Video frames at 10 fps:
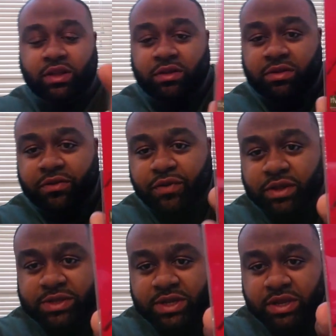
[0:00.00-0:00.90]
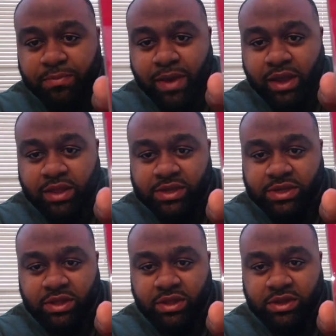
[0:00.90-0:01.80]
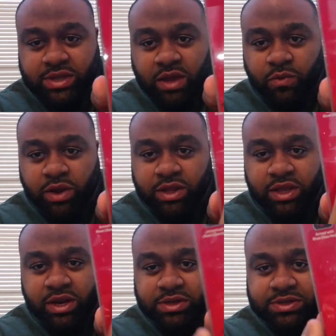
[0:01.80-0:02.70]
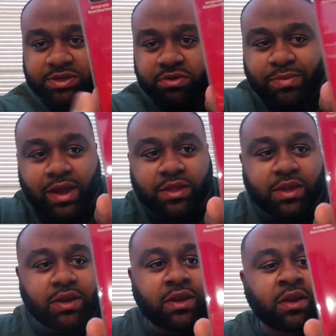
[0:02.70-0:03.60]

I don't know if you can see in the back. That looks like one, then there's two back there.